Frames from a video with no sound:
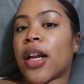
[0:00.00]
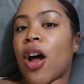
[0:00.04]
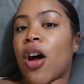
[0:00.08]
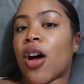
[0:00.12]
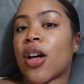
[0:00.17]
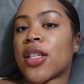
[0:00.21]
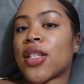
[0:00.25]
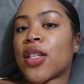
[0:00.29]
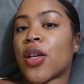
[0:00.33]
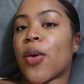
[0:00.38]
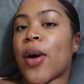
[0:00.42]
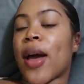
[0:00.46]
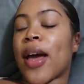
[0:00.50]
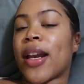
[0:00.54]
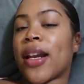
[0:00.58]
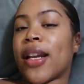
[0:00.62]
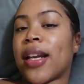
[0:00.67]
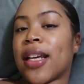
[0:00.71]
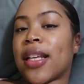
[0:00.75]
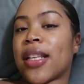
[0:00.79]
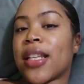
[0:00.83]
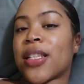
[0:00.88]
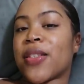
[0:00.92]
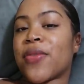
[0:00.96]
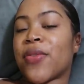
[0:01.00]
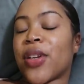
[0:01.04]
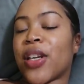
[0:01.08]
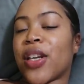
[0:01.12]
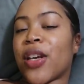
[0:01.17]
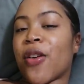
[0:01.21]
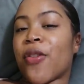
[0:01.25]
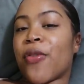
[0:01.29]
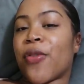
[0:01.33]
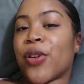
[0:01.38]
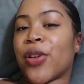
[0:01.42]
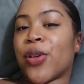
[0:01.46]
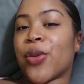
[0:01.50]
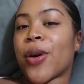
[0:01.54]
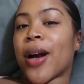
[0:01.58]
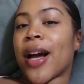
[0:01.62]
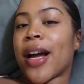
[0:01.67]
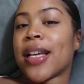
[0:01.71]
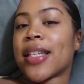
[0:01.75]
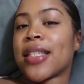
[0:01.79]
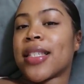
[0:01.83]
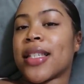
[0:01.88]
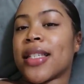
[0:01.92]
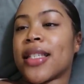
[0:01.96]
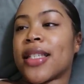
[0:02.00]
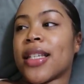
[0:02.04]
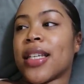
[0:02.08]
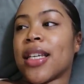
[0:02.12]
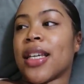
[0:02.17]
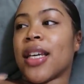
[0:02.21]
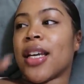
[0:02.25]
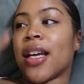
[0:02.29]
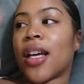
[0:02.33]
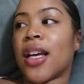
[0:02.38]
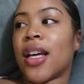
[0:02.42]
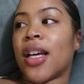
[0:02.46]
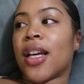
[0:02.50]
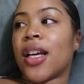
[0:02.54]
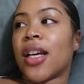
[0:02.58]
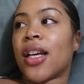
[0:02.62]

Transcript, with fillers: and also editing this video for you guys to see